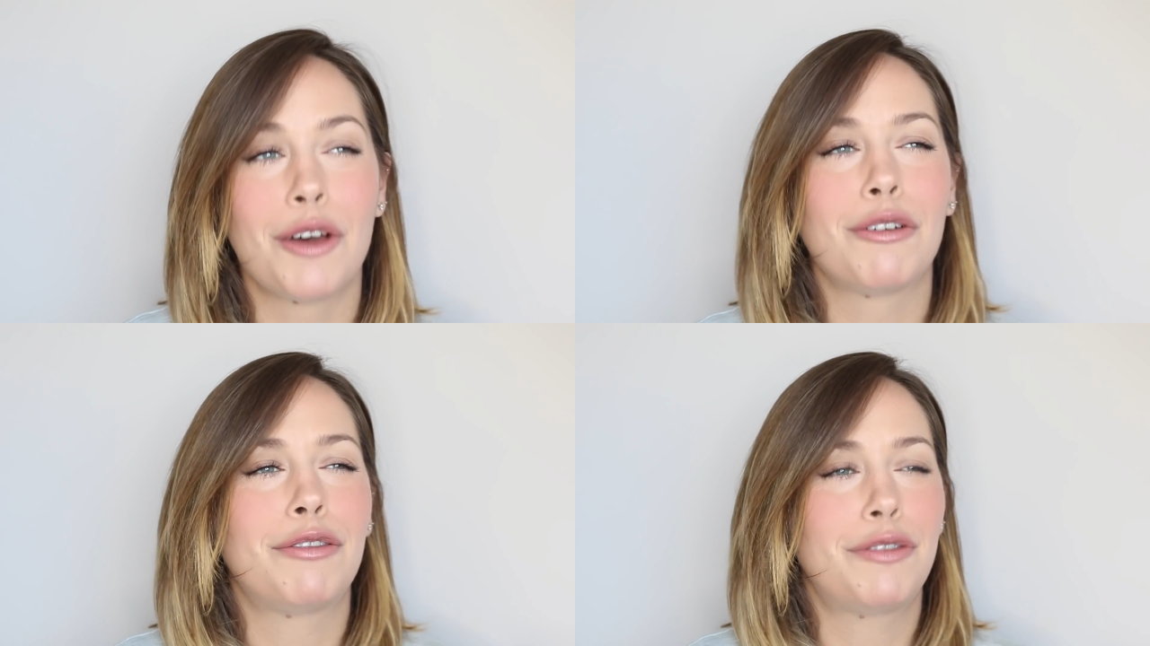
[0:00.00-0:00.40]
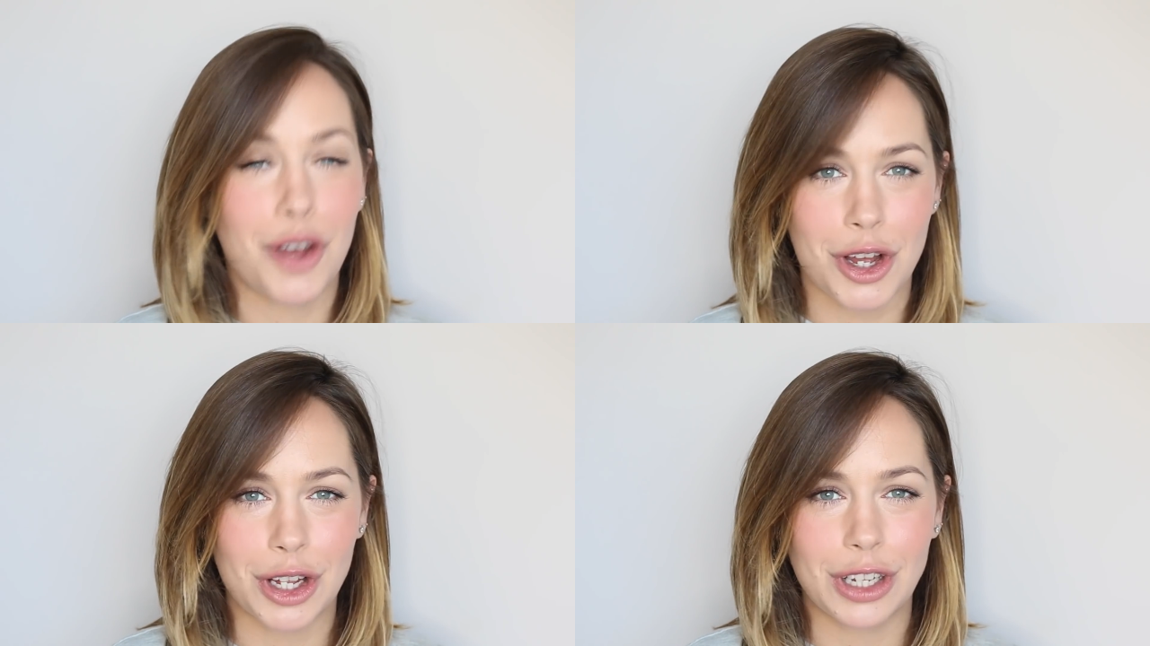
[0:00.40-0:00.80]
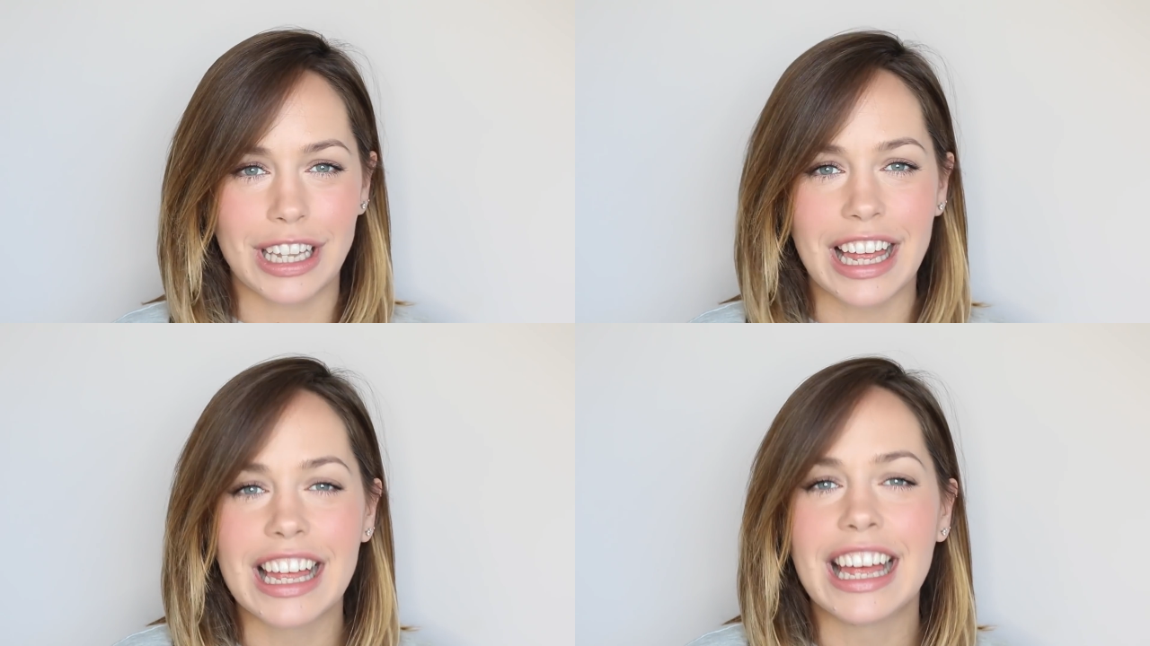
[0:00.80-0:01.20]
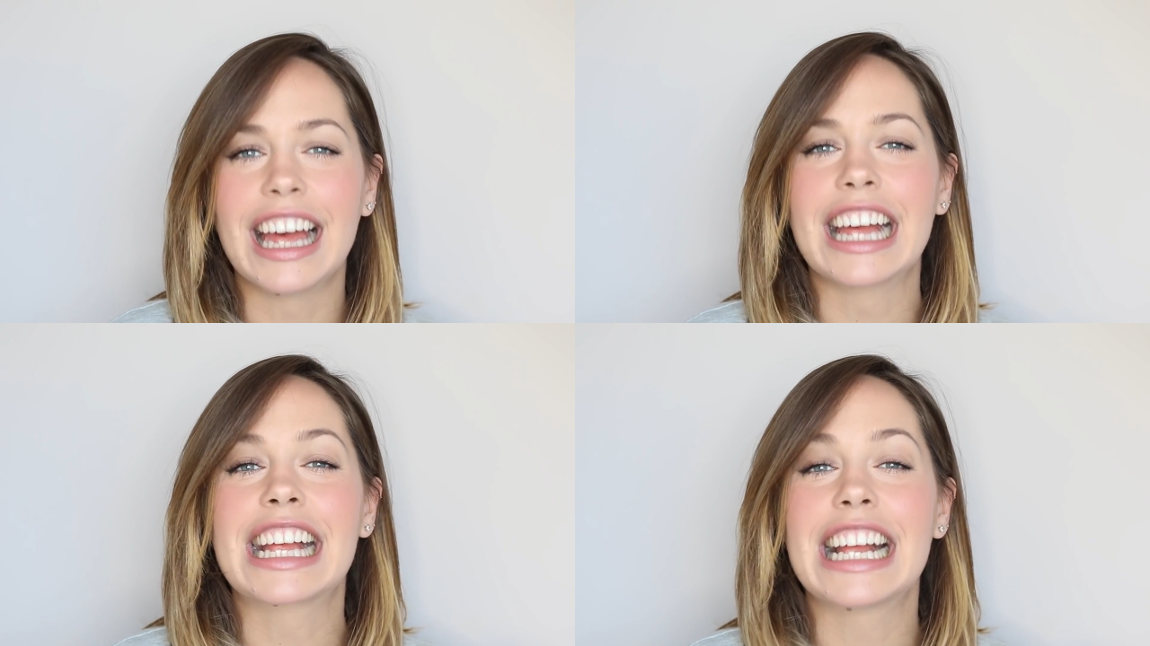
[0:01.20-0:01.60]
full
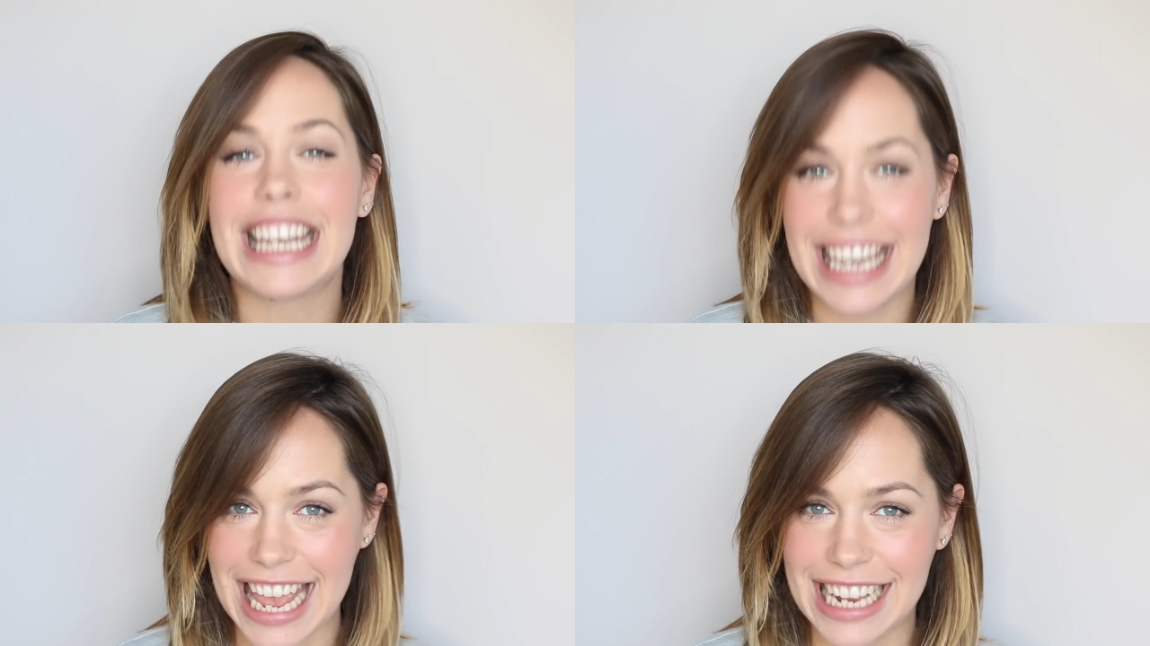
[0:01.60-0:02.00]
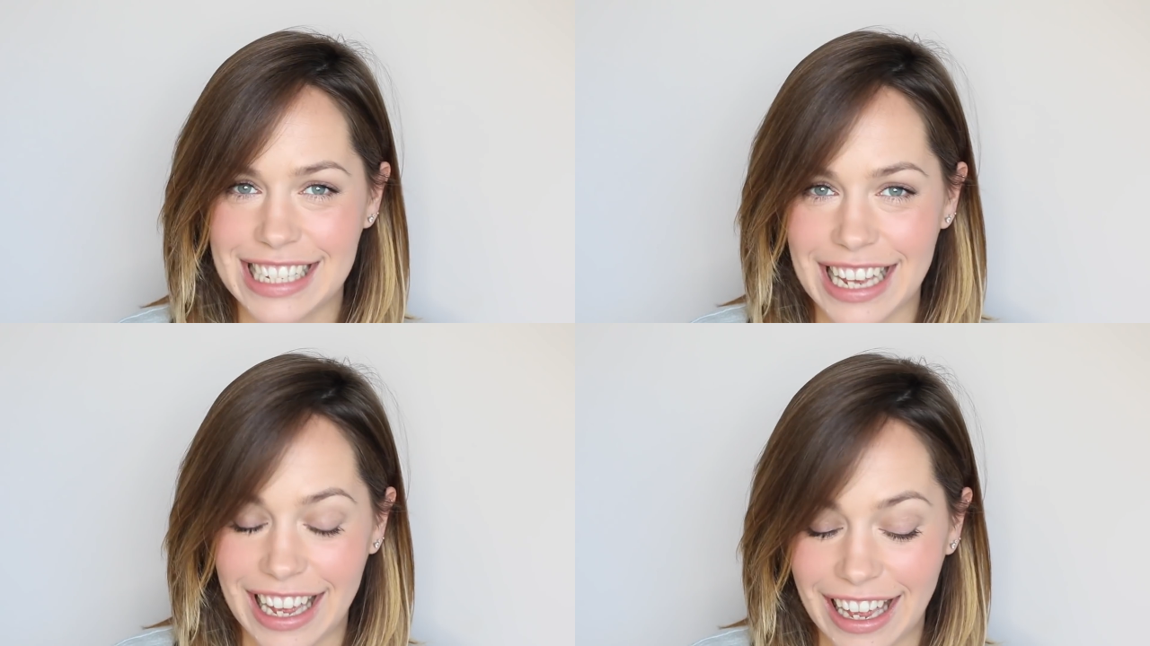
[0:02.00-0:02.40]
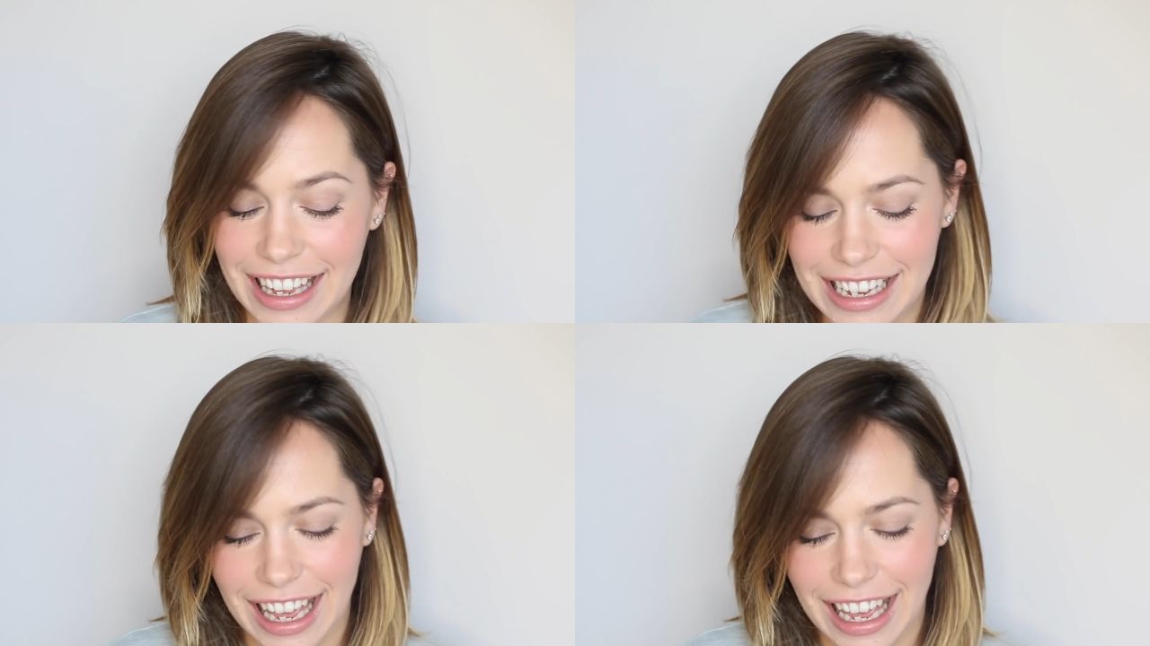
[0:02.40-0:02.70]
glitter.